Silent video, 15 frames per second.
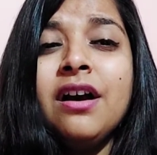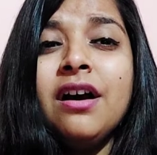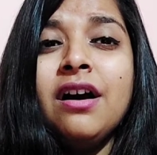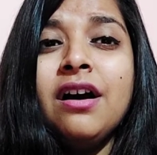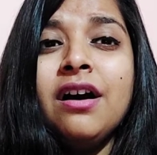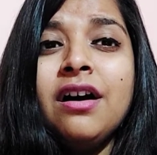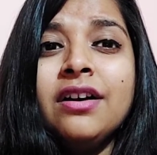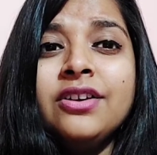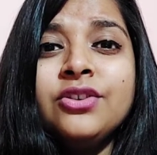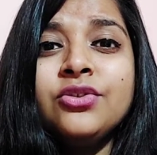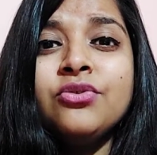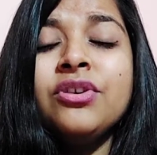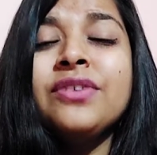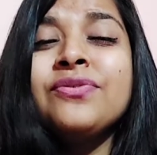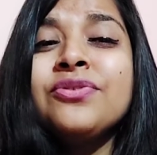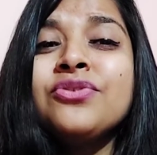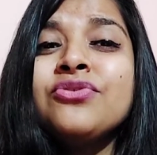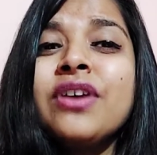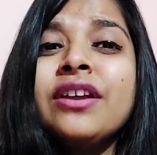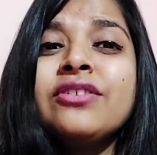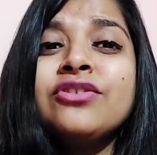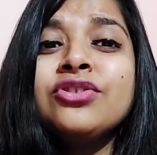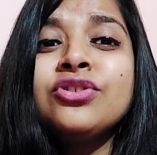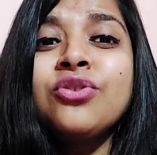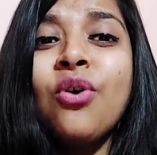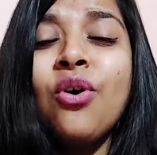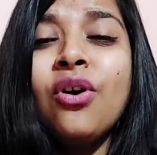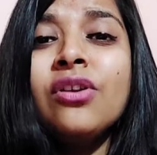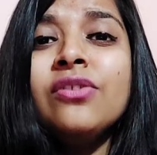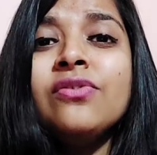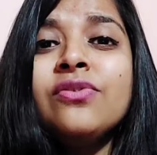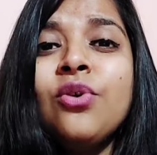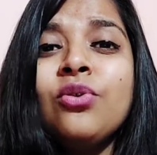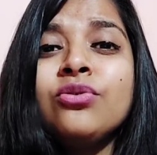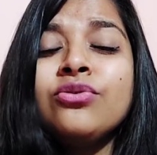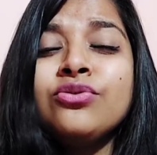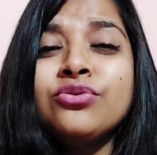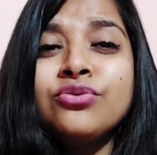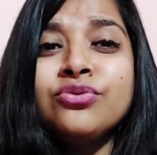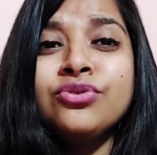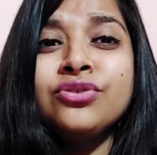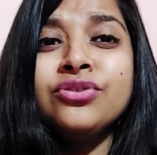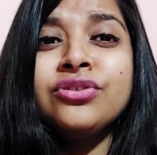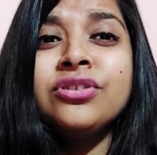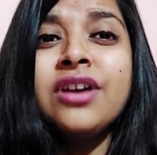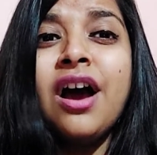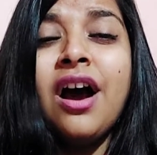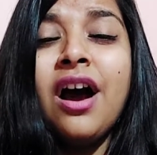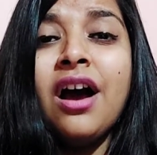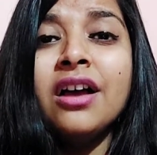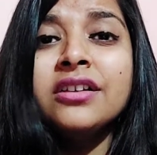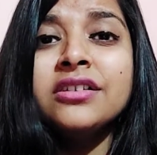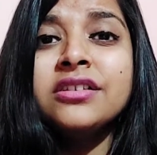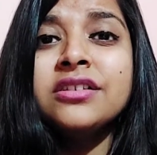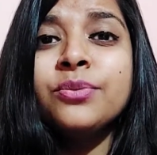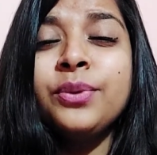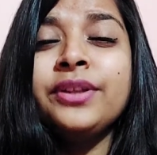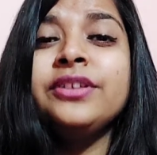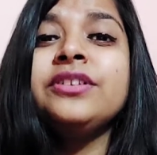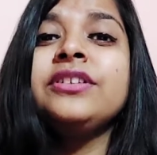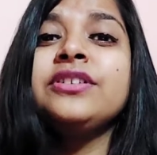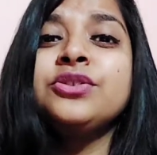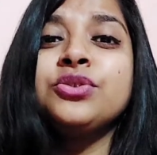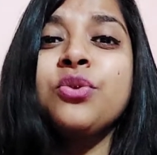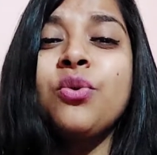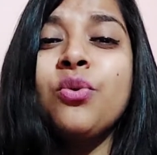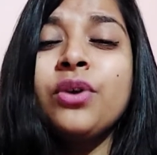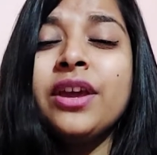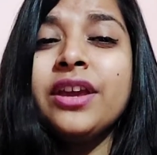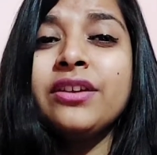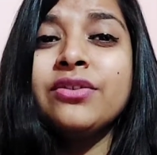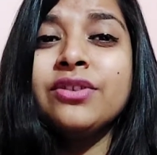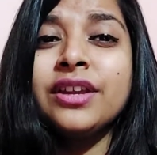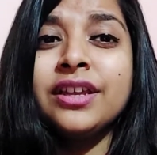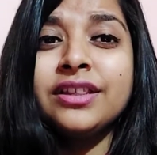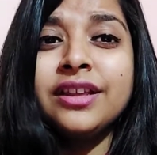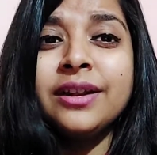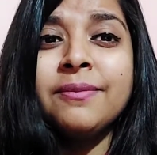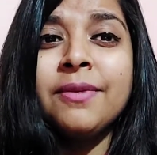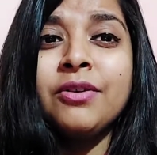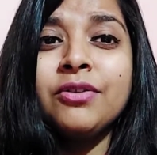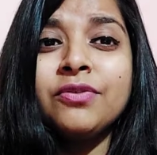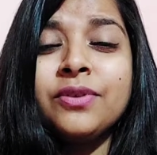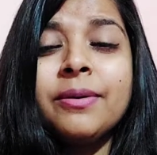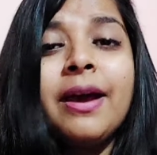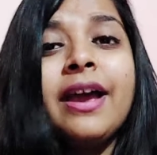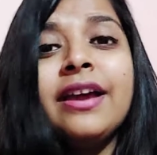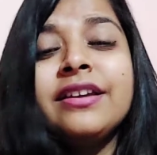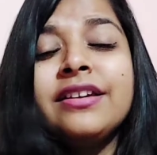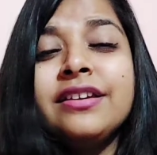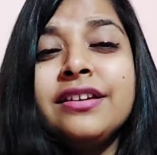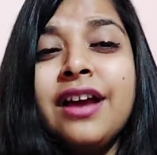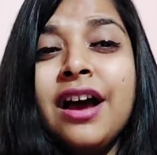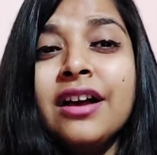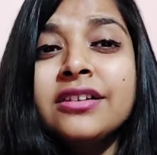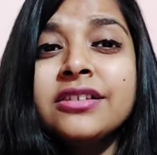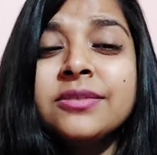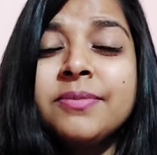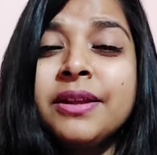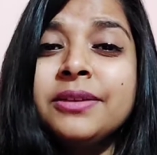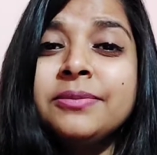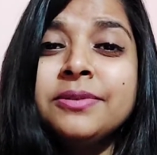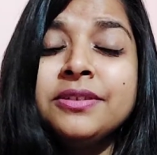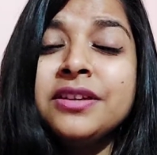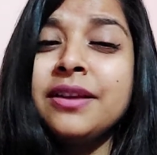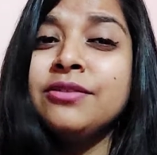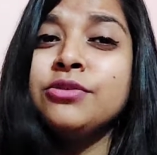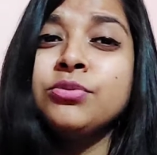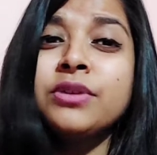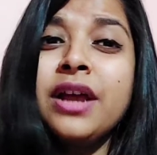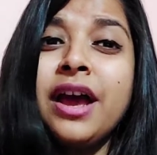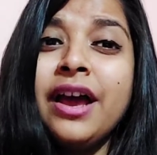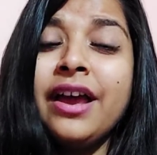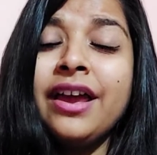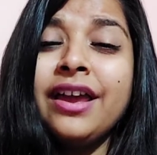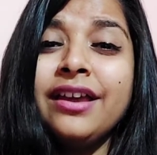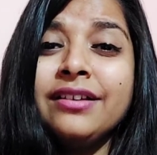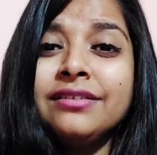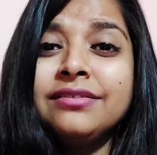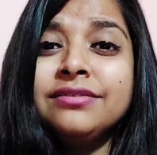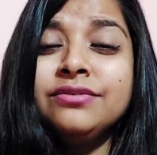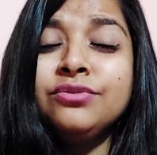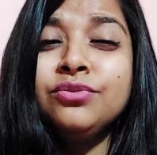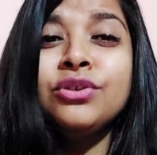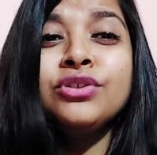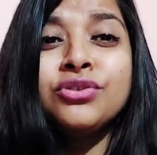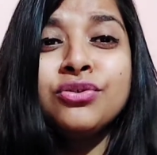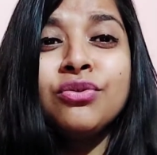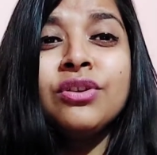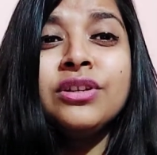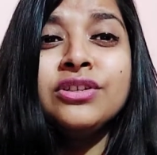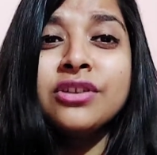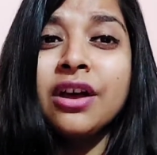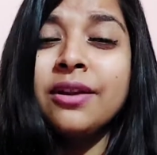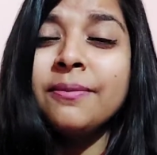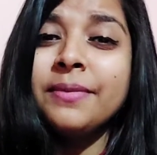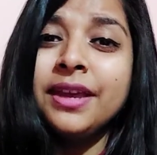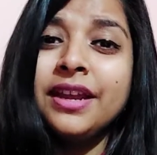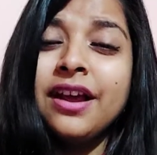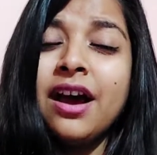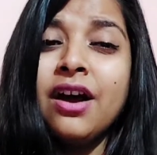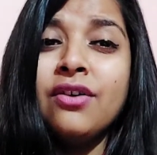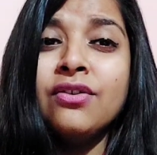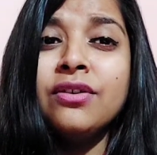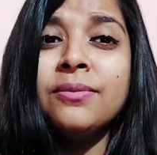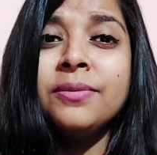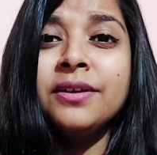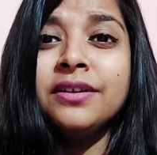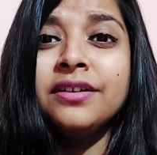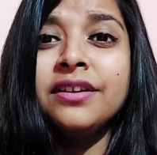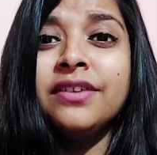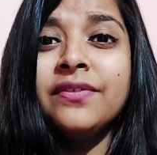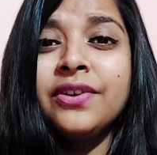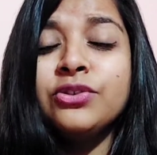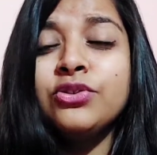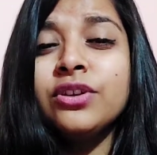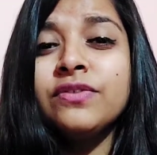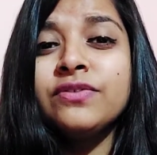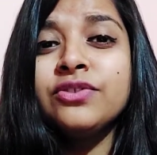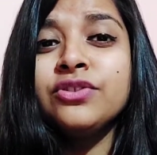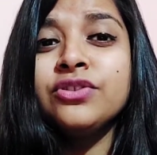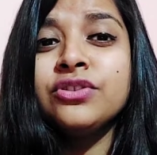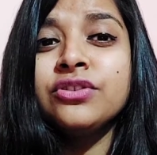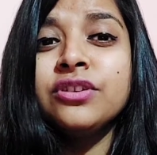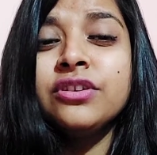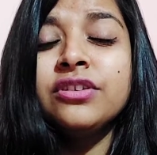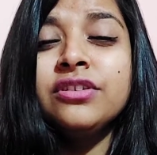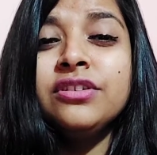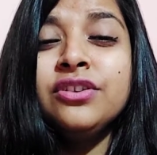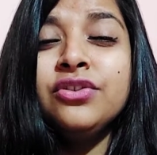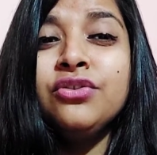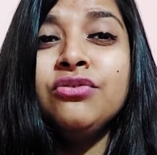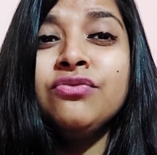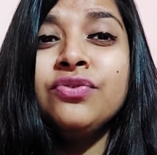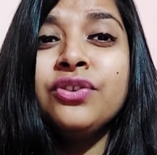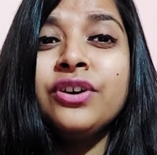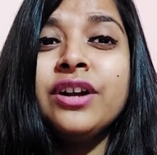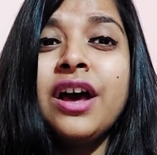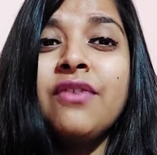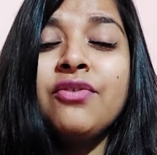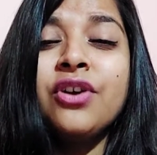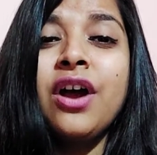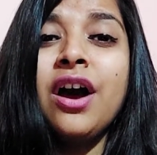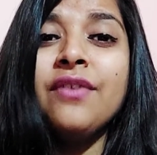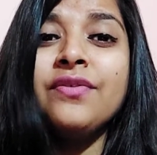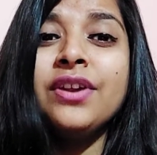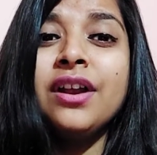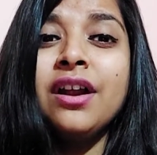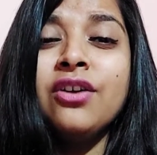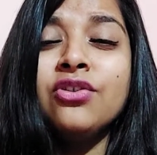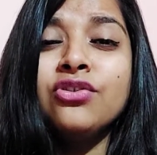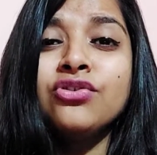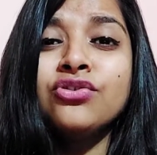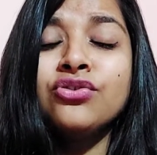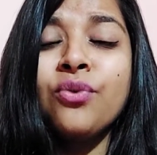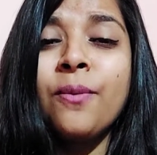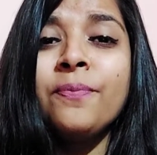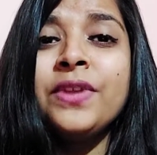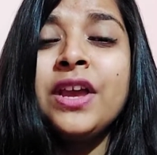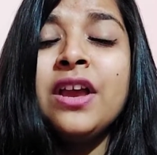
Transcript: If you're trying to solve, also just ask whether it is okay to take that amount of time. I did ask multiple times, but I was told it's gonna be an hour, but eventually it was, for half an hour or so.